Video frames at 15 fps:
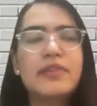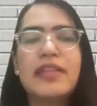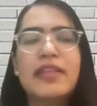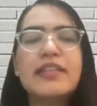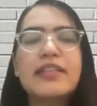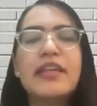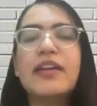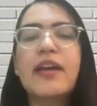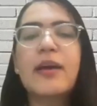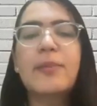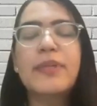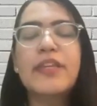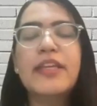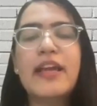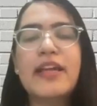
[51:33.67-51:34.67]
let's say a
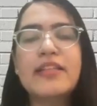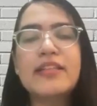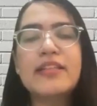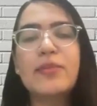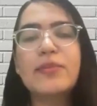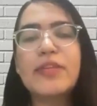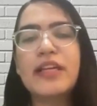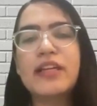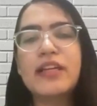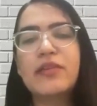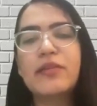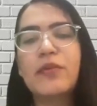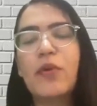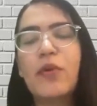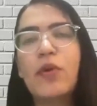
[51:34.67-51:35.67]
company has the
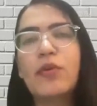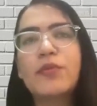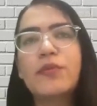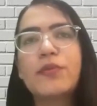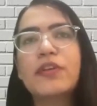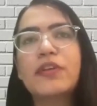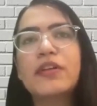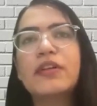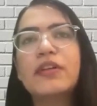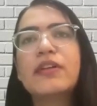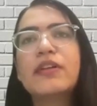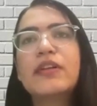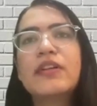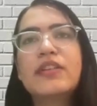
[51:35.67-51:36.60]
objective of